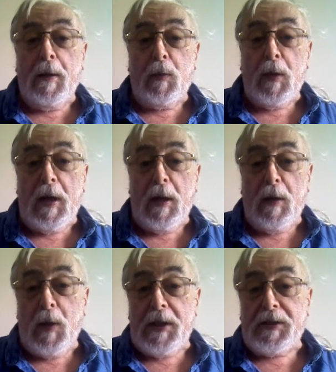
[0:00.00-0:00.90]

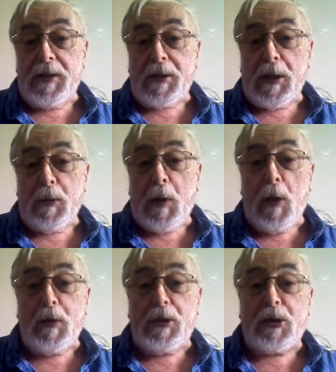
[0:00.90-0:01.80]
waiting to go
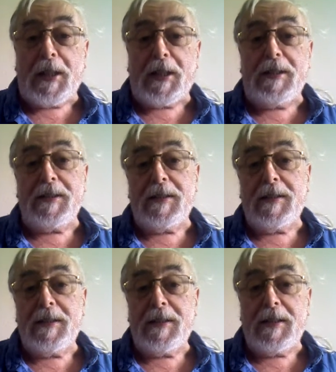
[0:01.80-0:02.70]
pony trekking
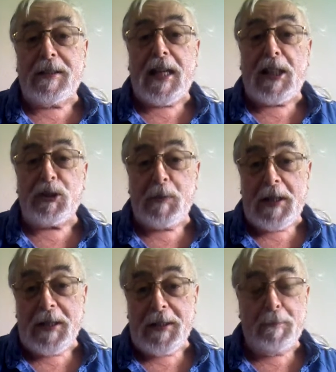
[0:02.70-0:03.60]
in Kashmir.
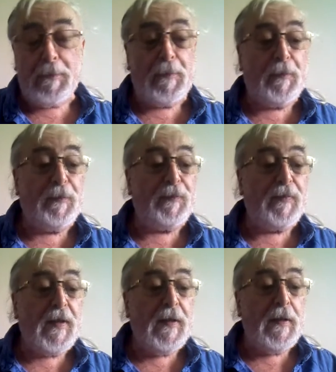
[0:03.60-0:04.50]

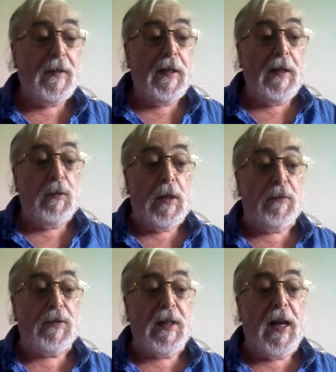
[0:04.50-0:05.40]
River
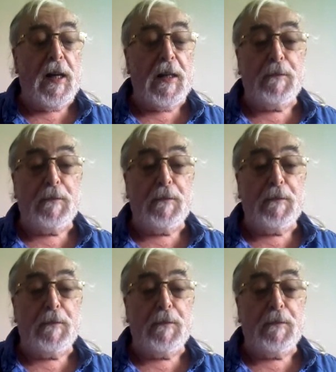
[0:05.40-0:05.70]
Alive.